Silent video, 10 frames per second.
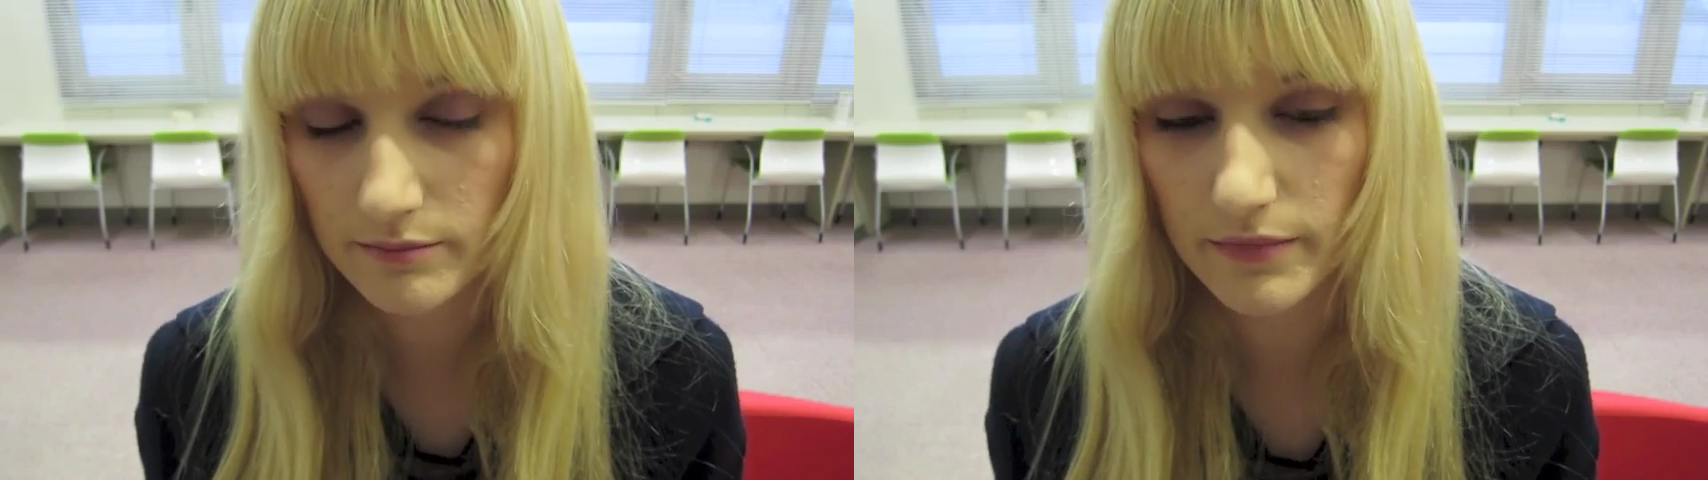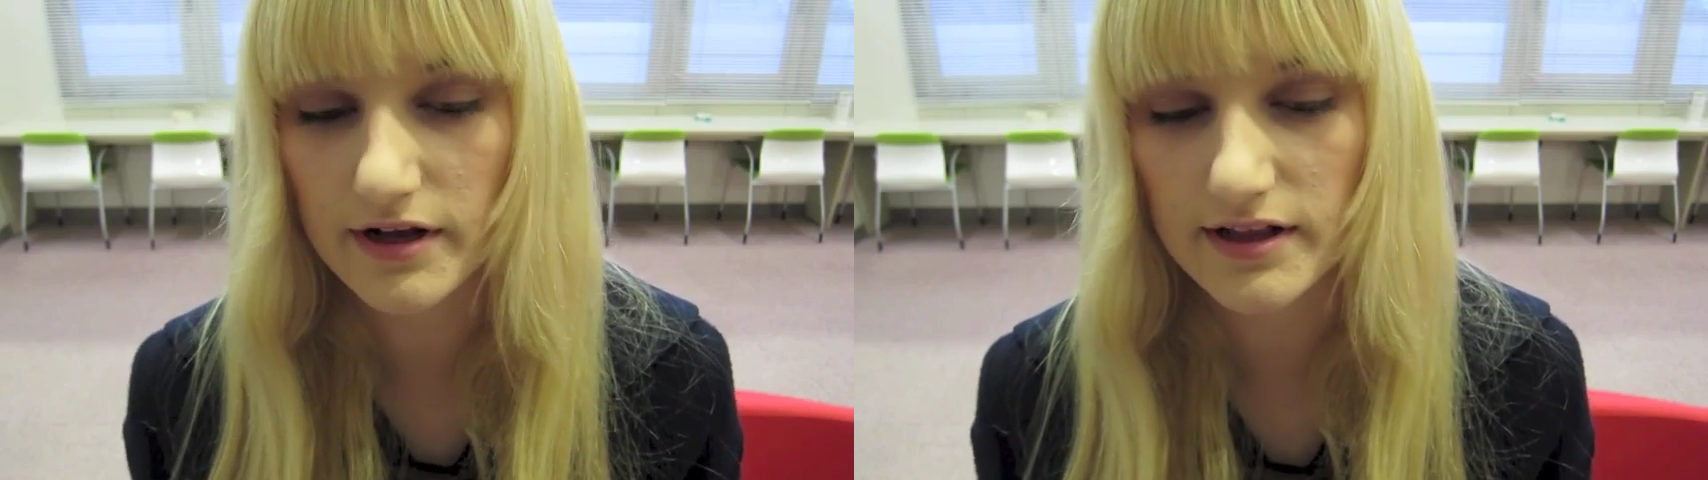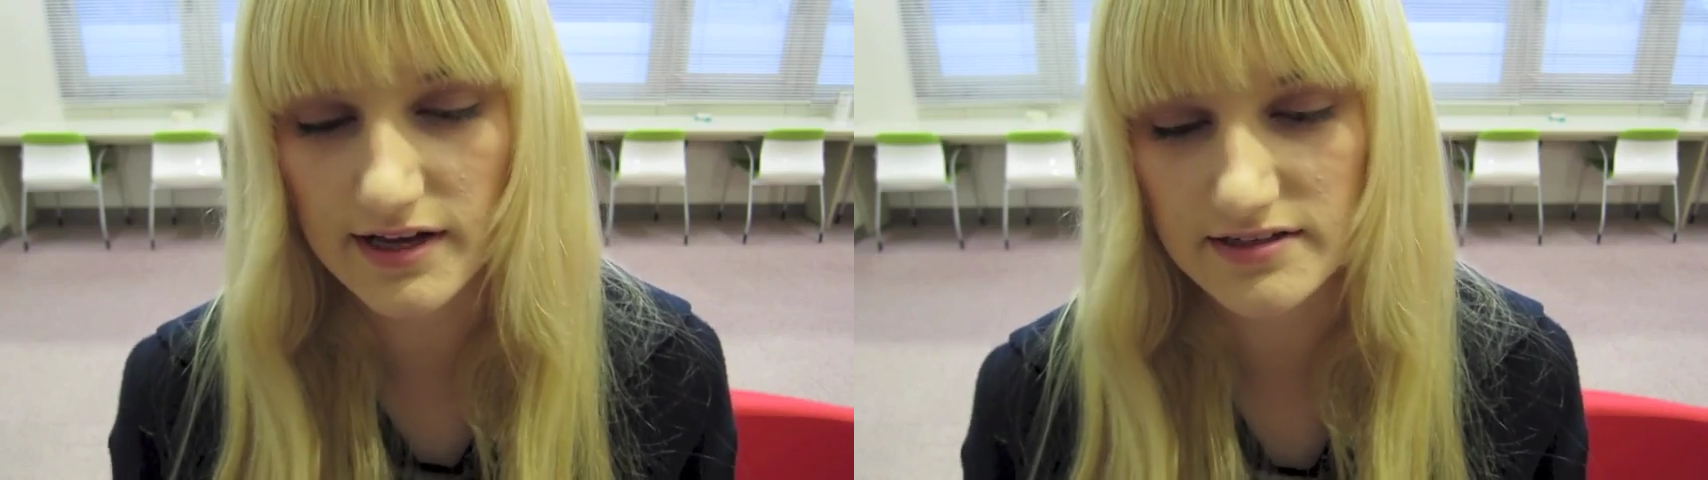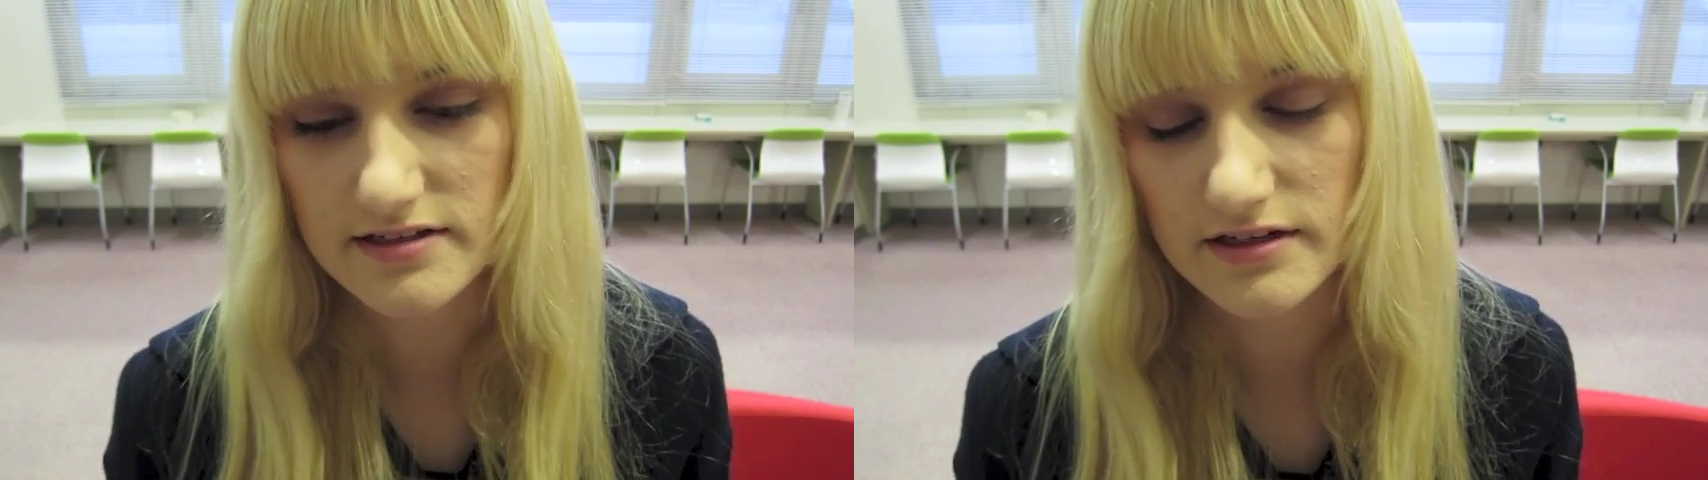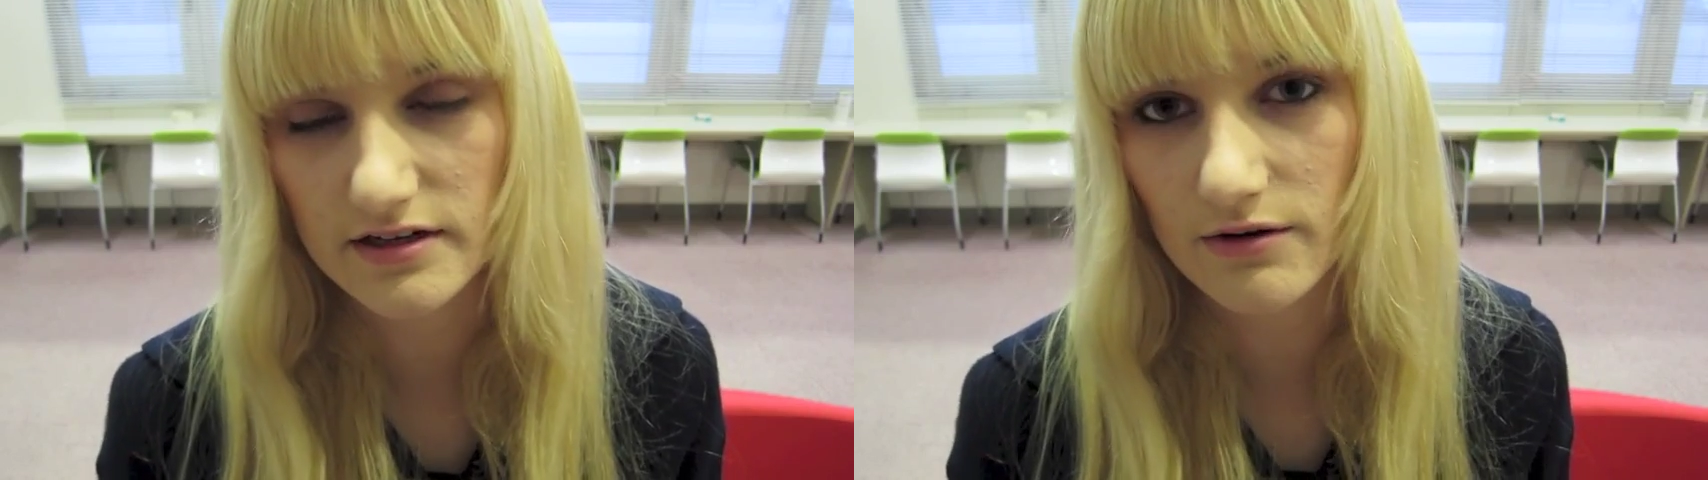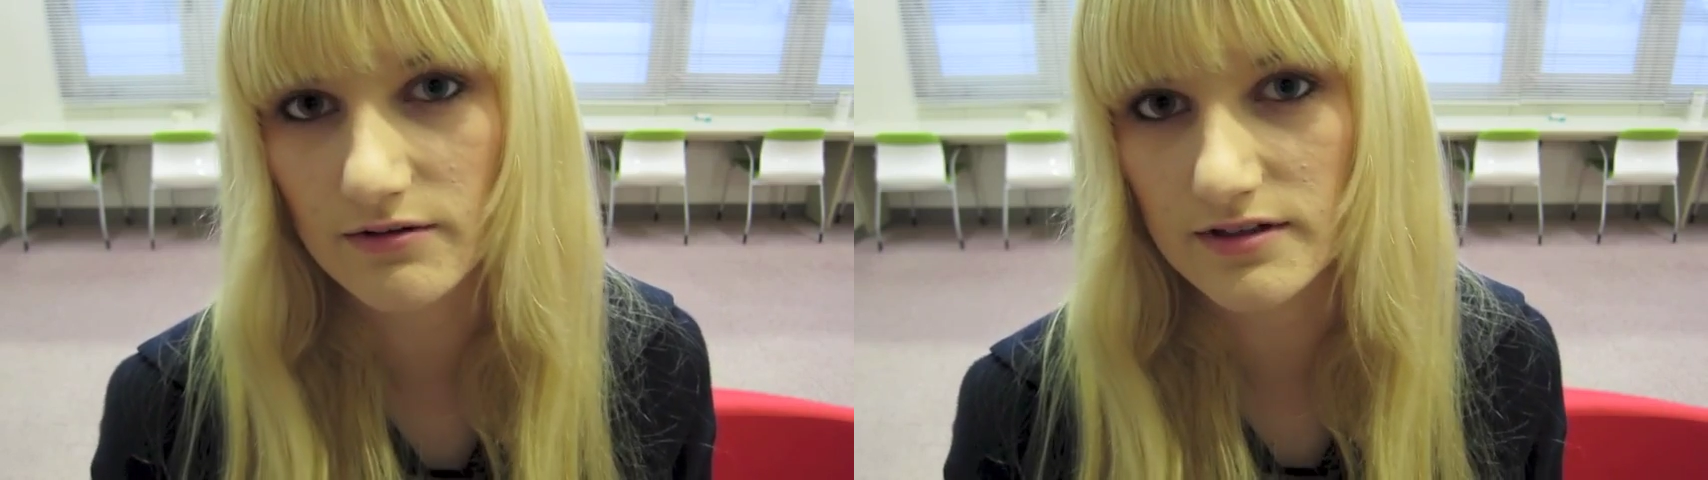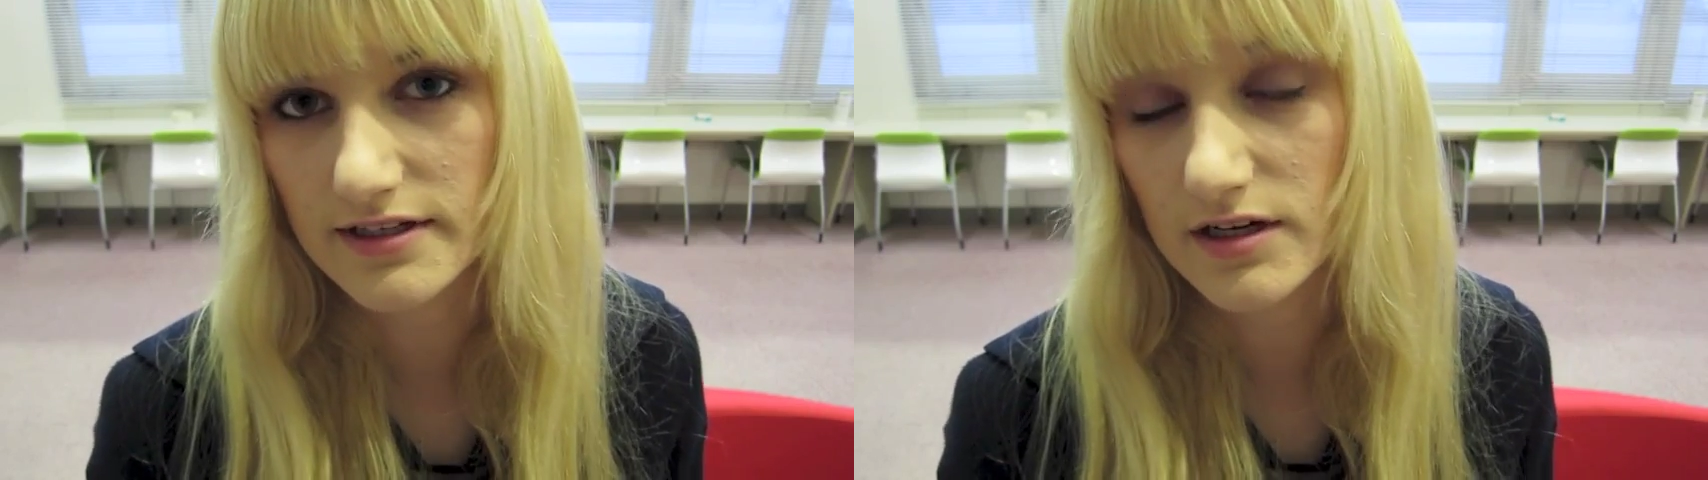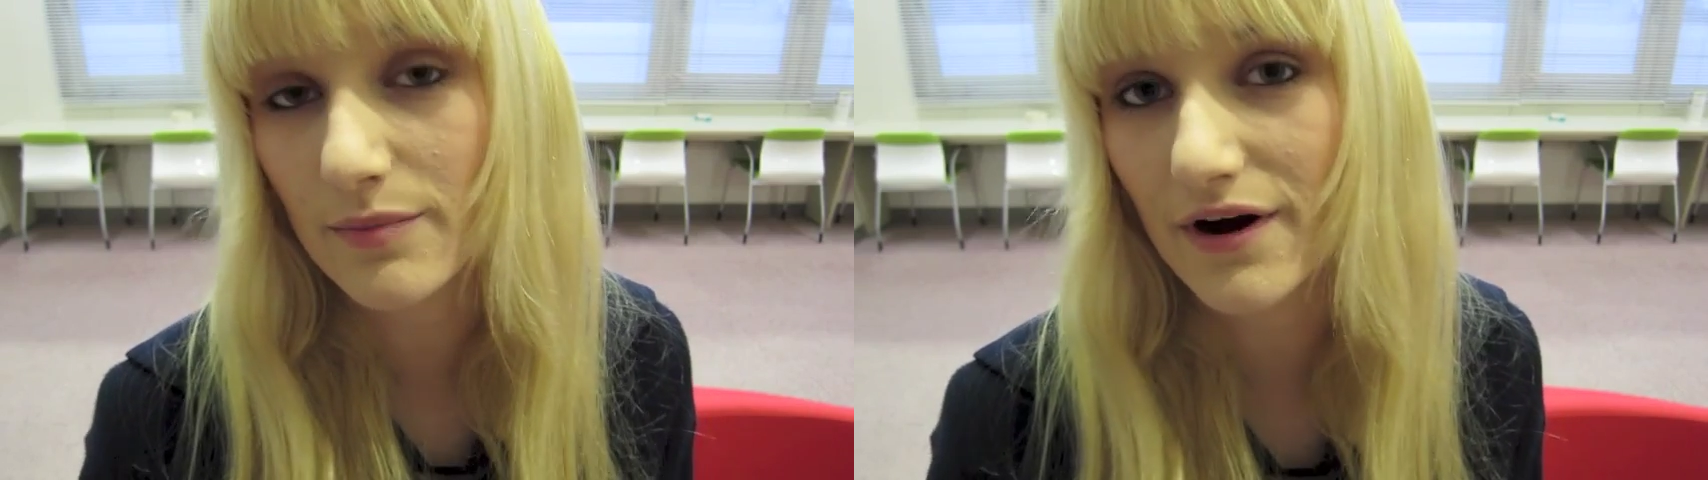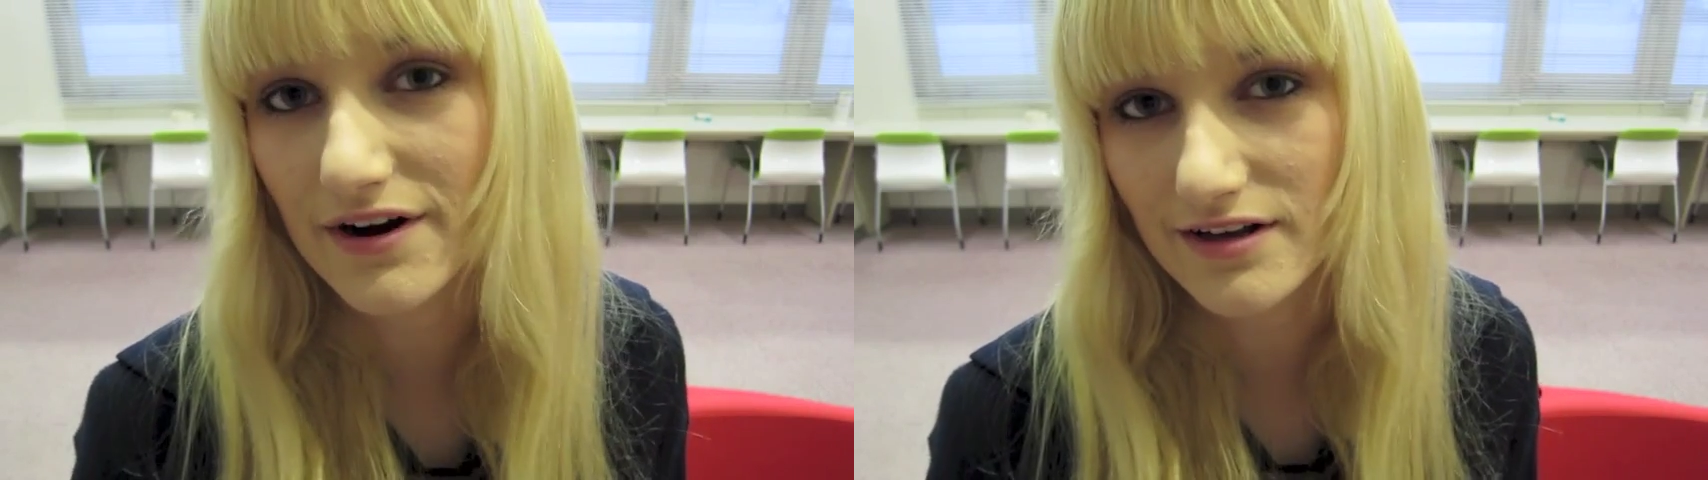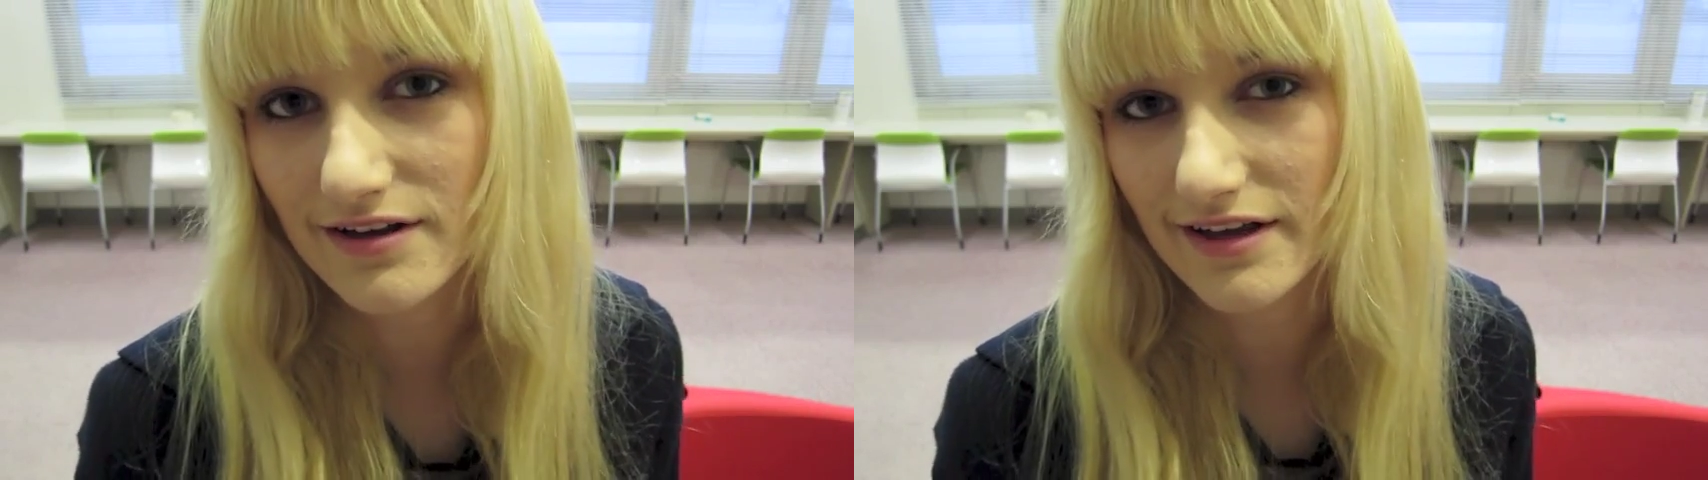my class is gonna hold a little
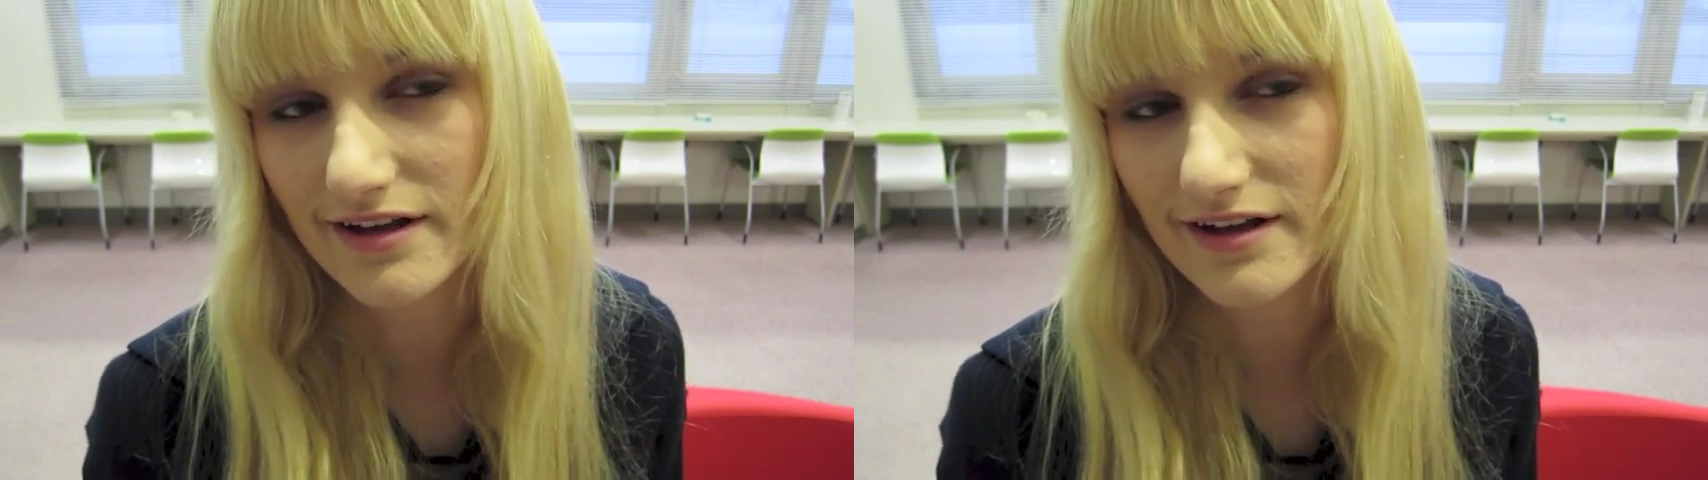party,